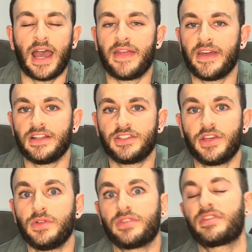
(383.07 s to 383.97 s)
and then
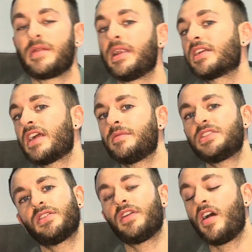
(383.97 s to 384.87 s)
2 to 3 milligrams
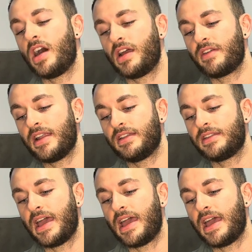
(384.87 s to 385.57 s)
is on the higher end.